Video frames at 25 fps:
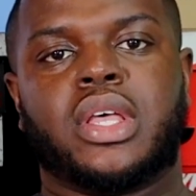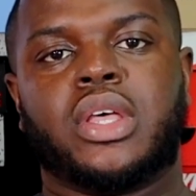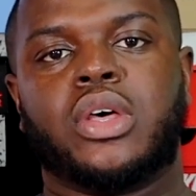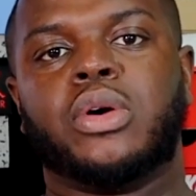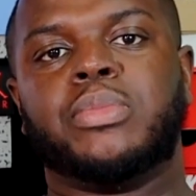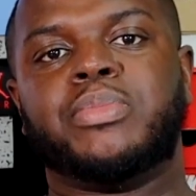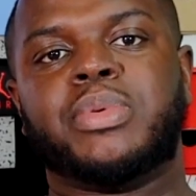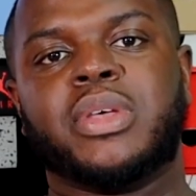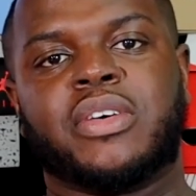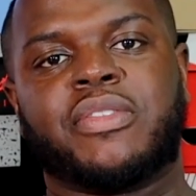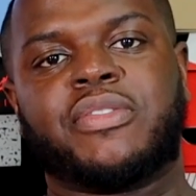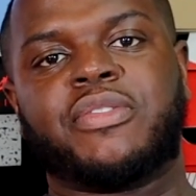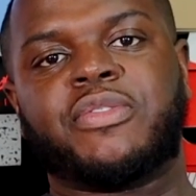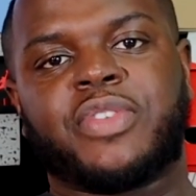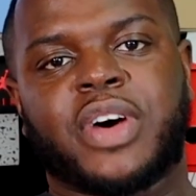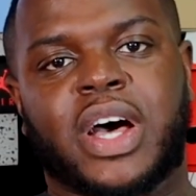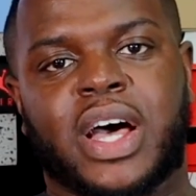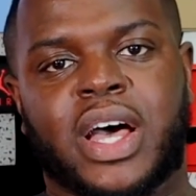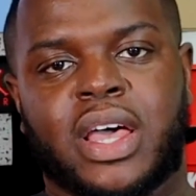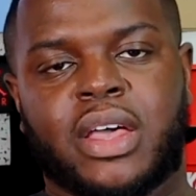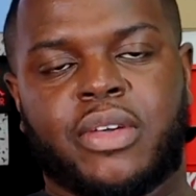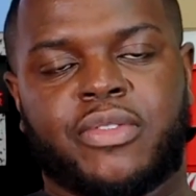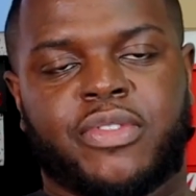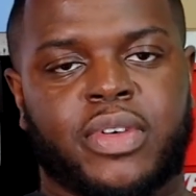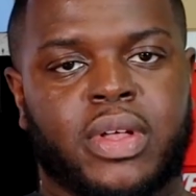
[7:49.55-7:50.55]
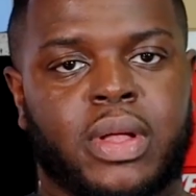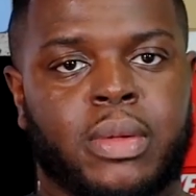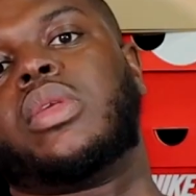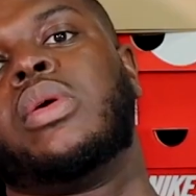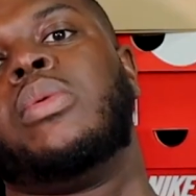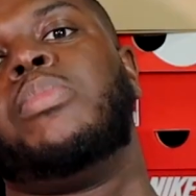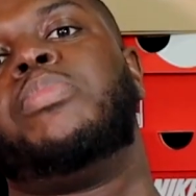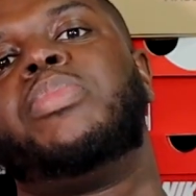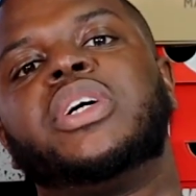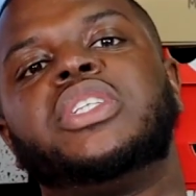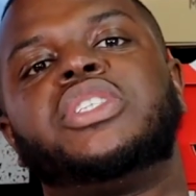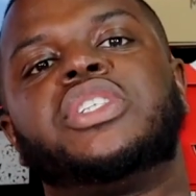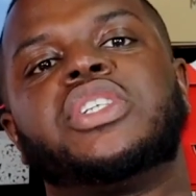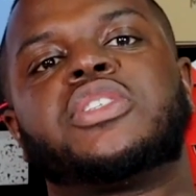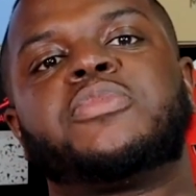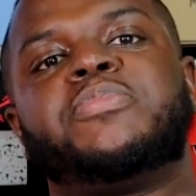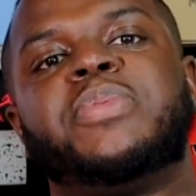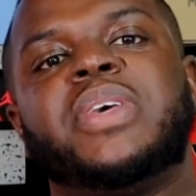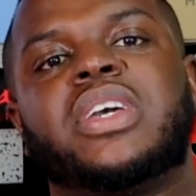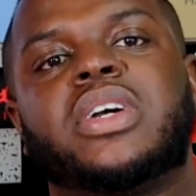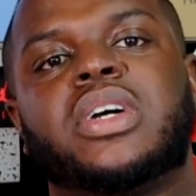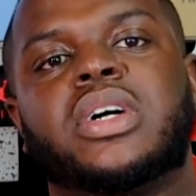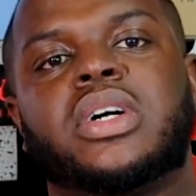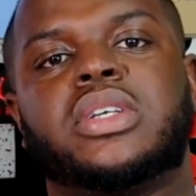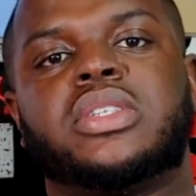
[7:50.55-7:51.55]
It'll be a 5, but just
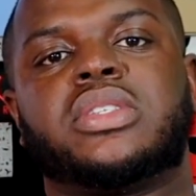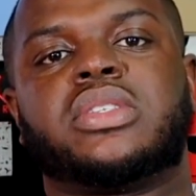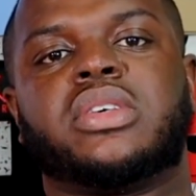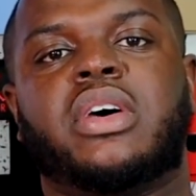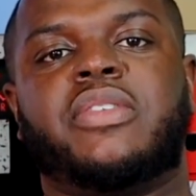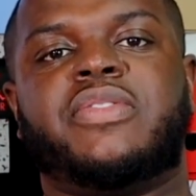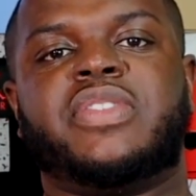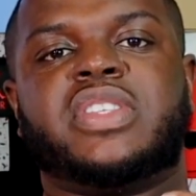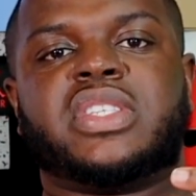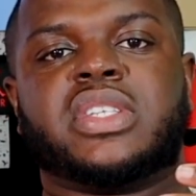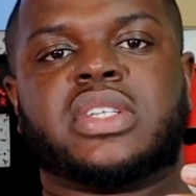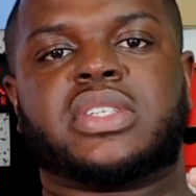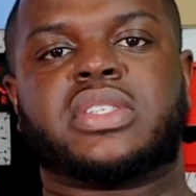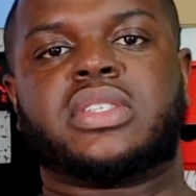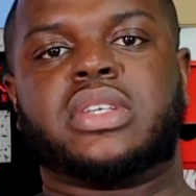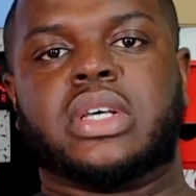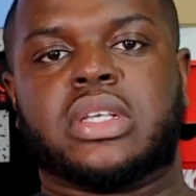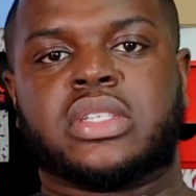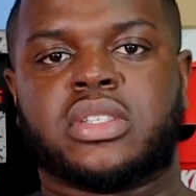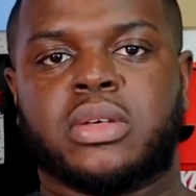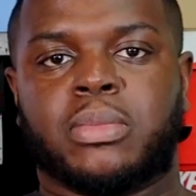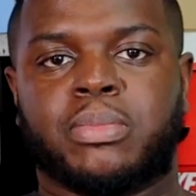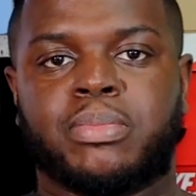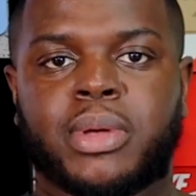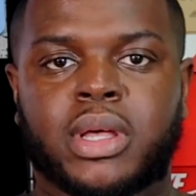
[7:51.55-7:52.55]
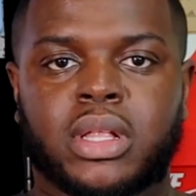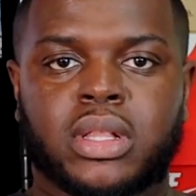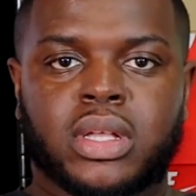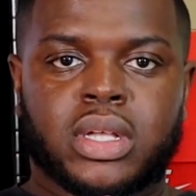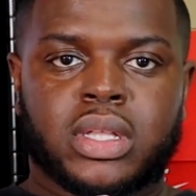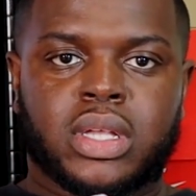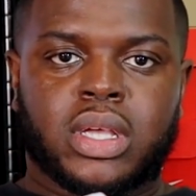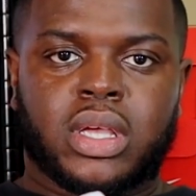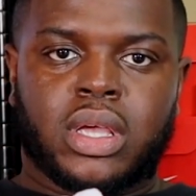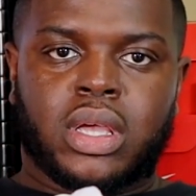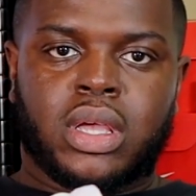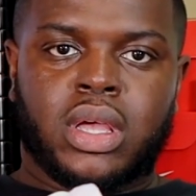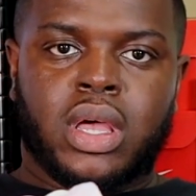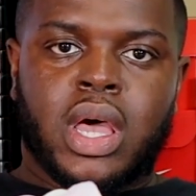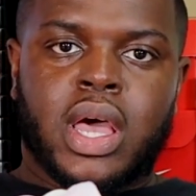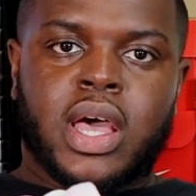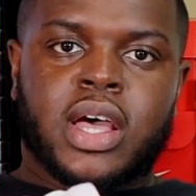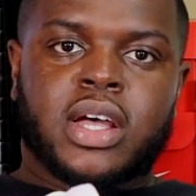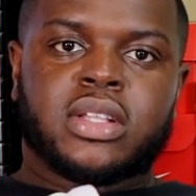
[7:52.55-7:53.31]
because of its accessibility,